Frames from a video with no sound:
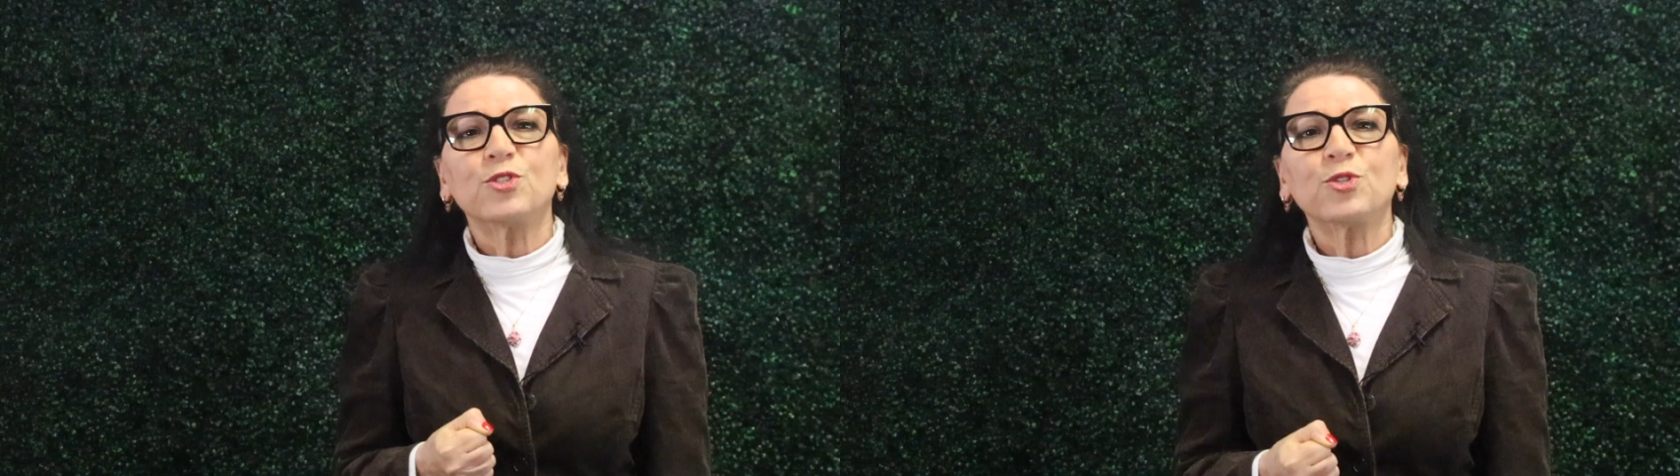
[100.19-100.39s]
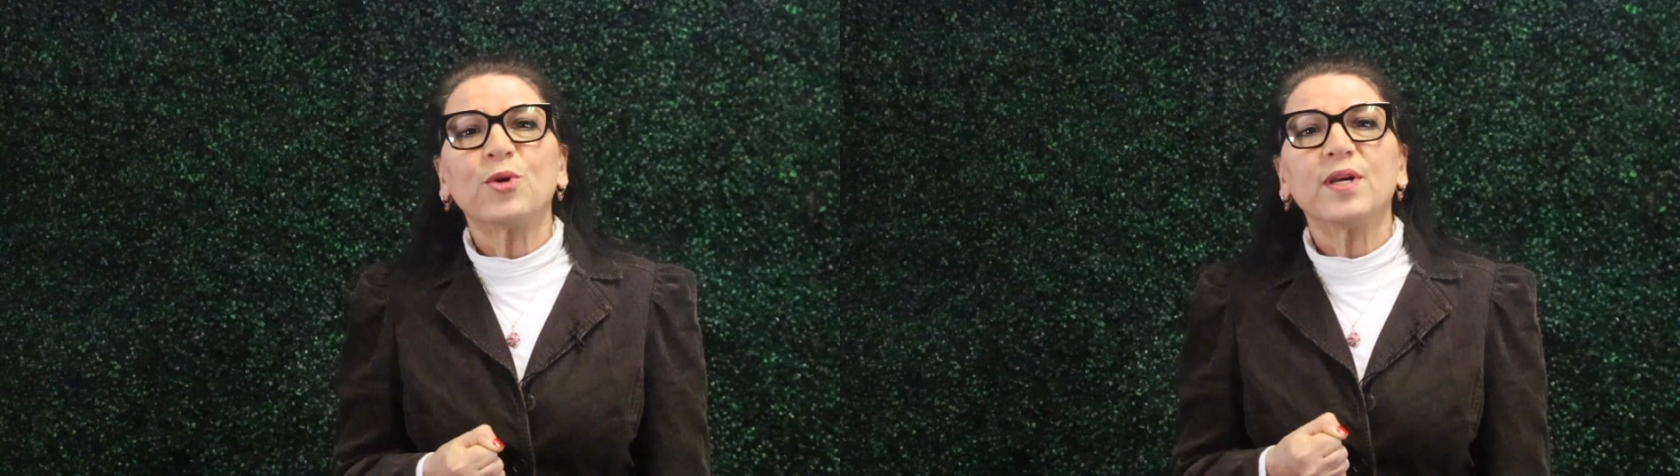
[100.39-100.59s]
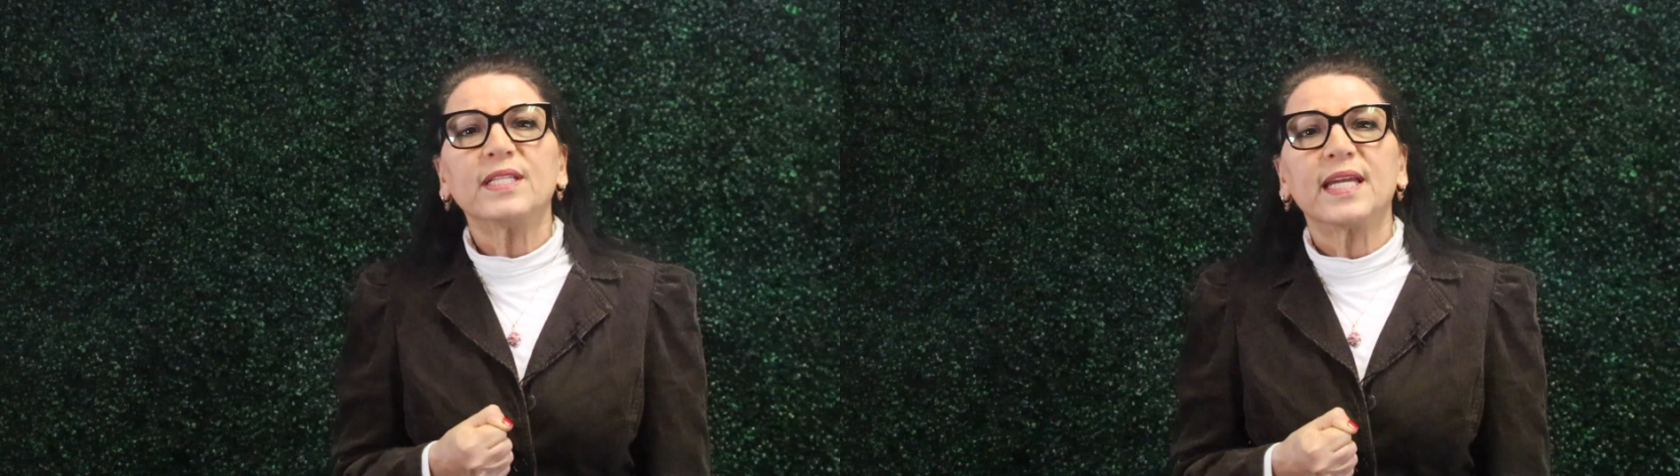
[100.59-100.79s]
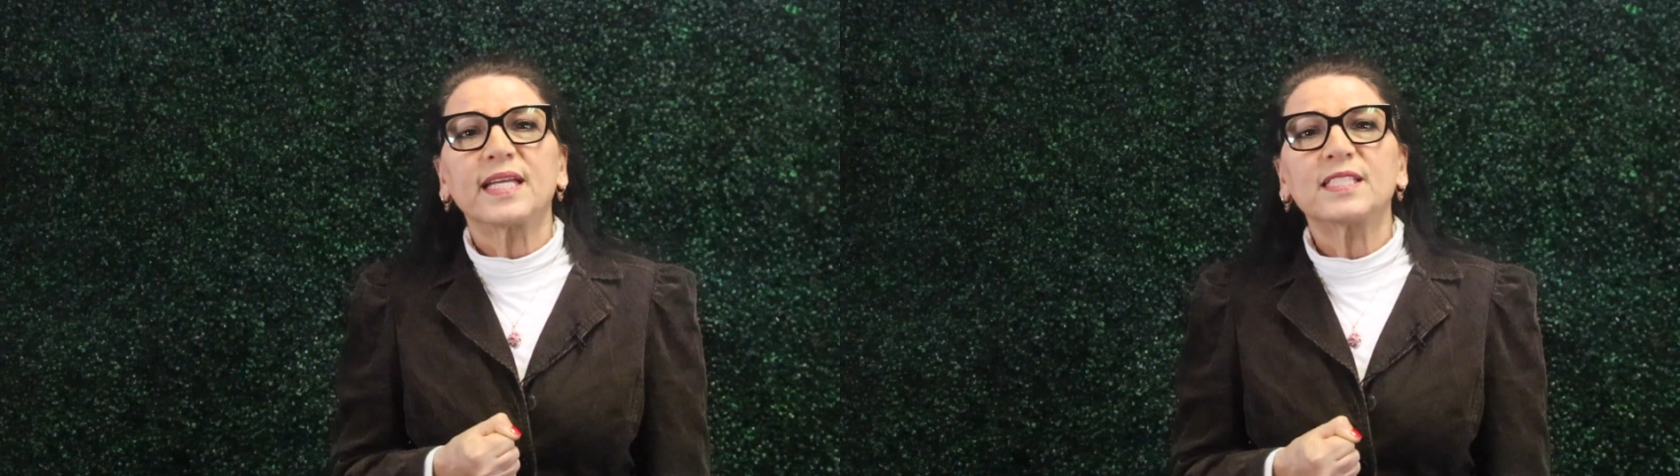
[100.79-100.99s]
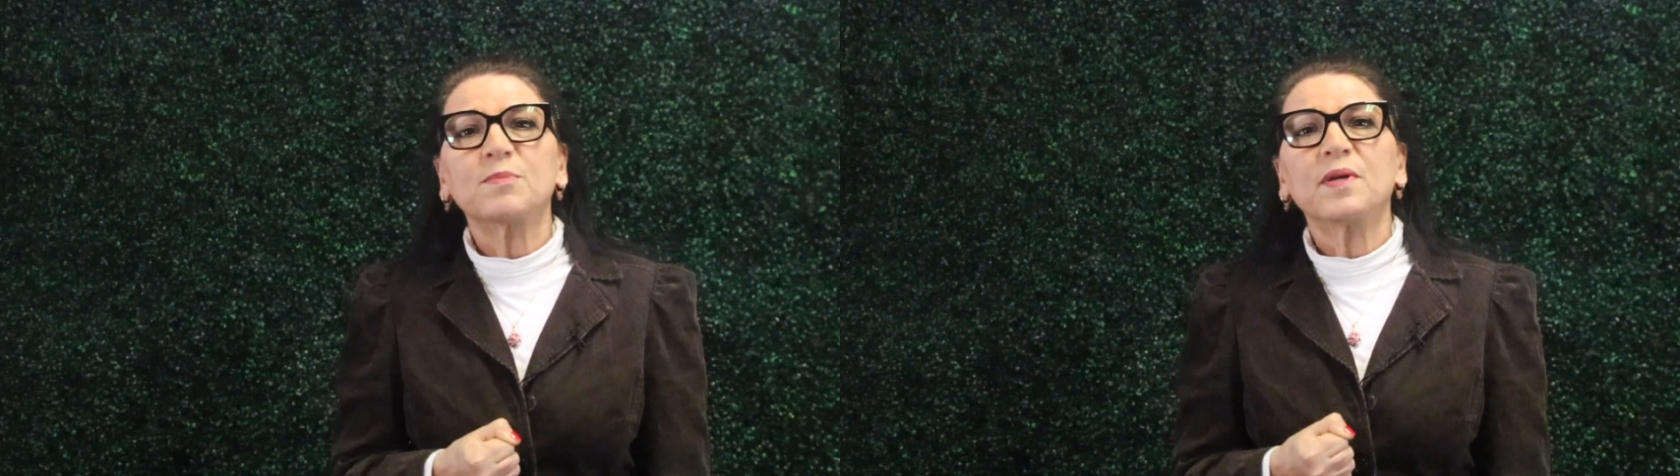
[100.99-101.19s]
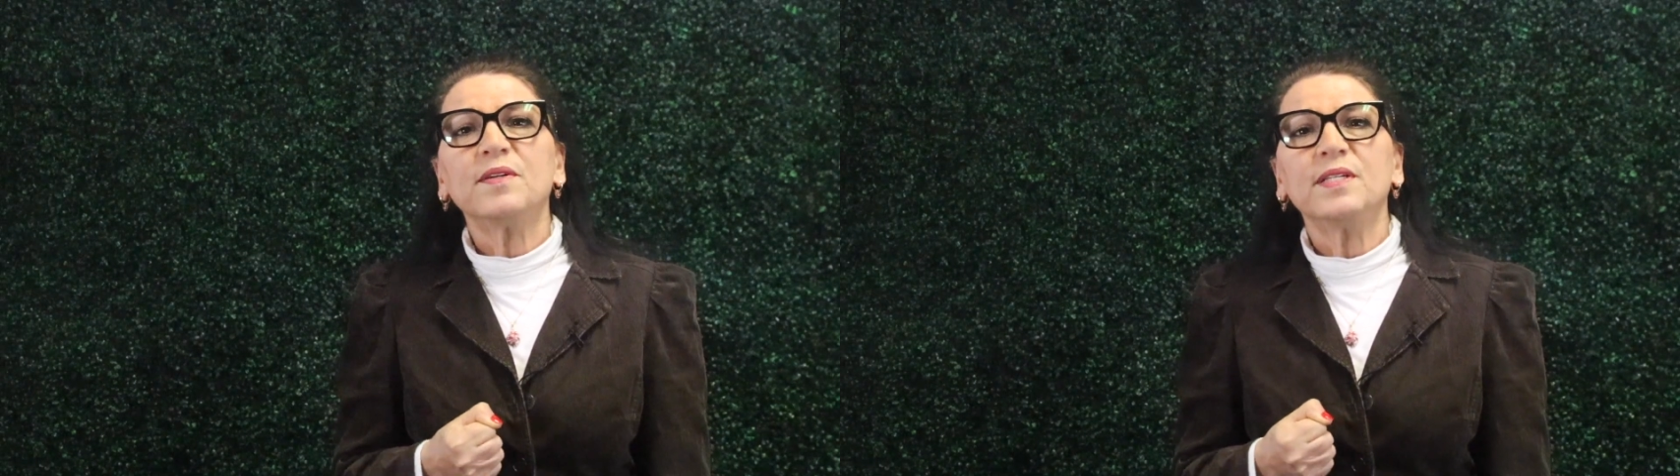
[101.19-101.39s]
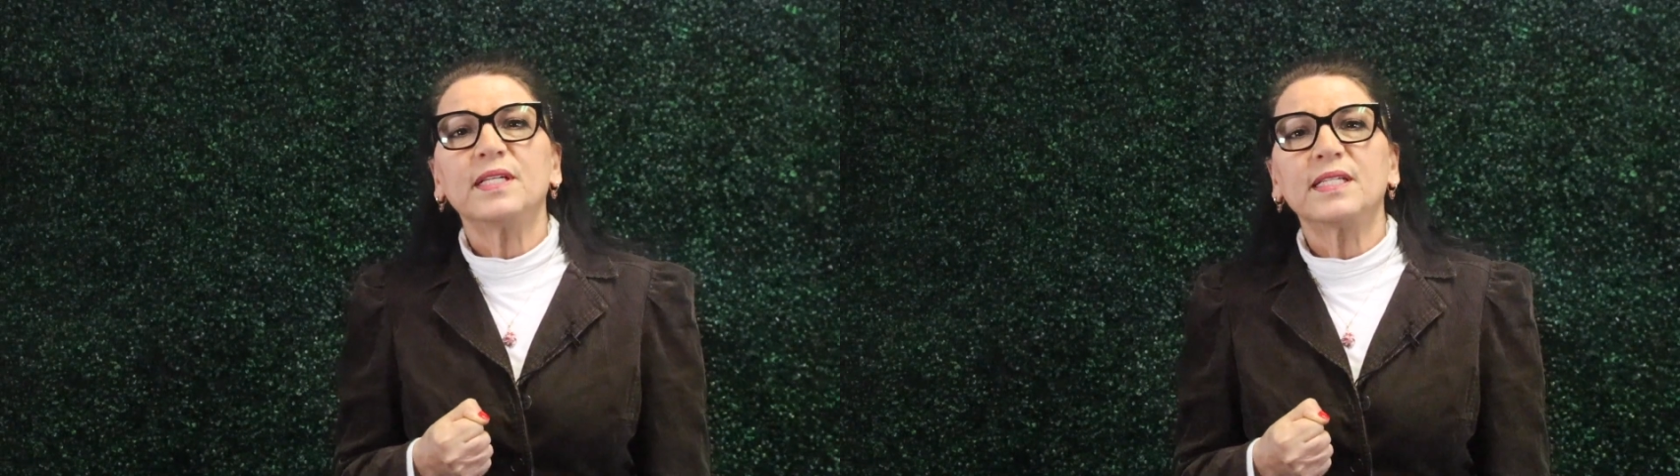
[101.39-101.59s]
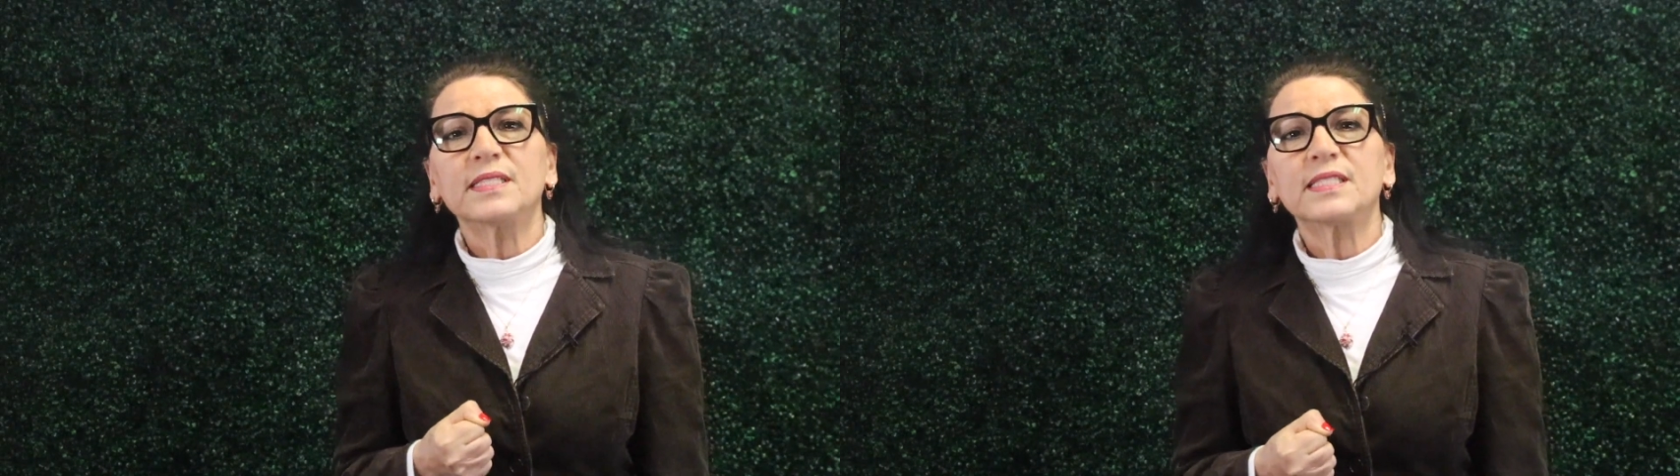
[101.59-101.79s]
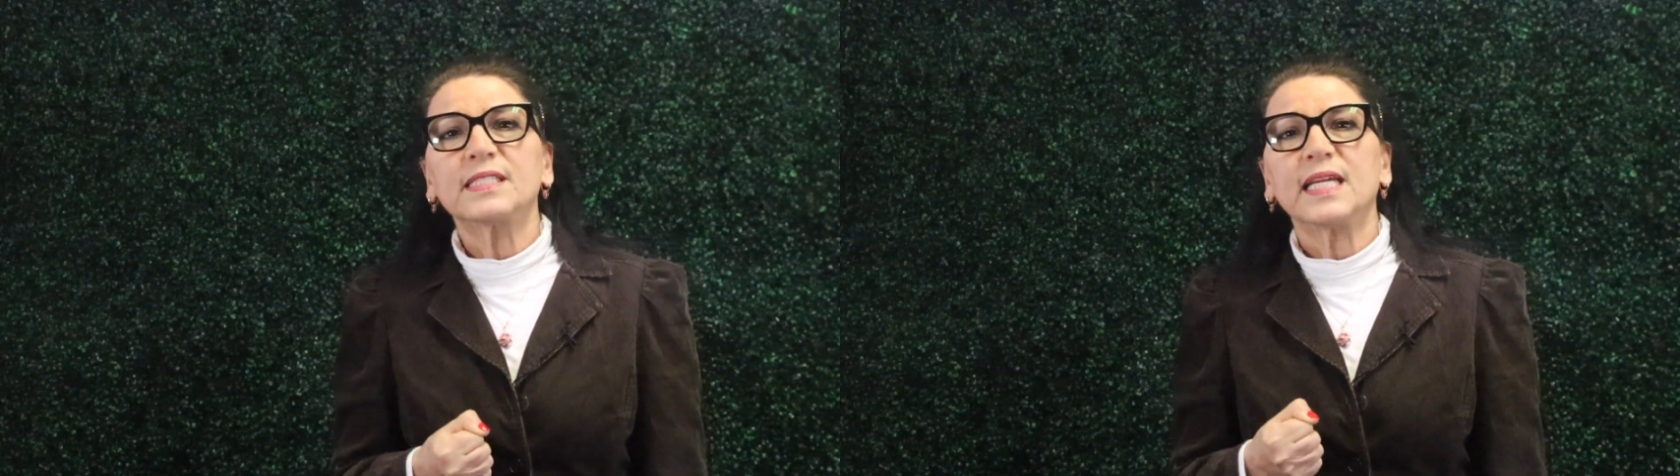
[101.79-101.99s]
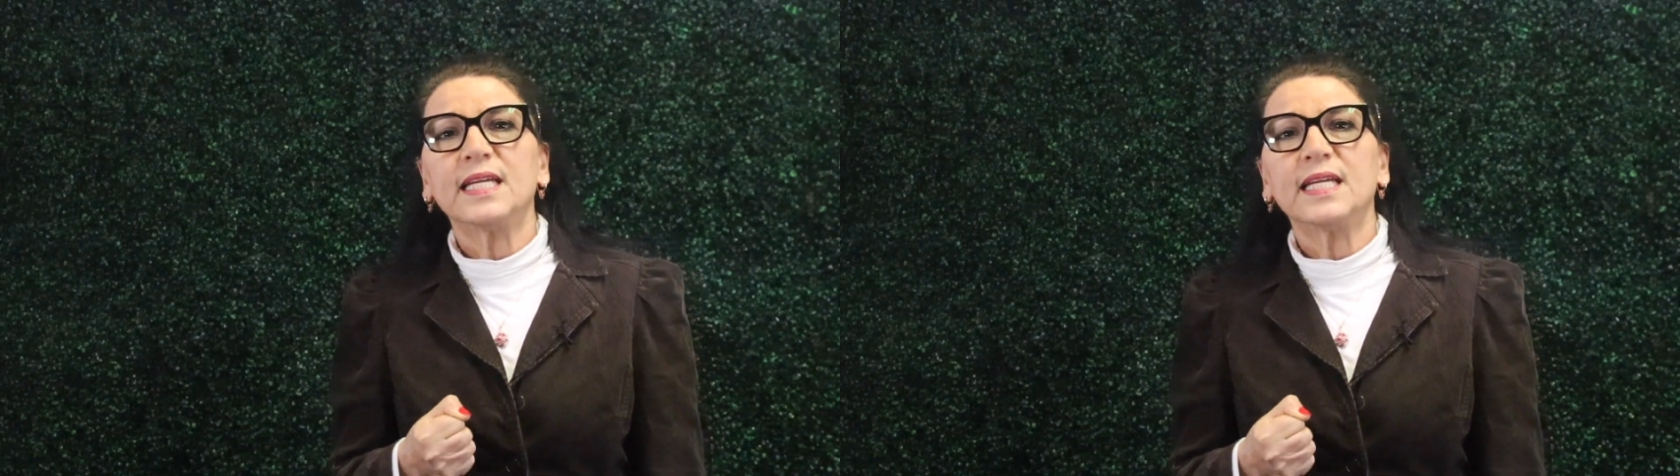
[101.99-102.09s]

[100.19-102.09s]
joy they experience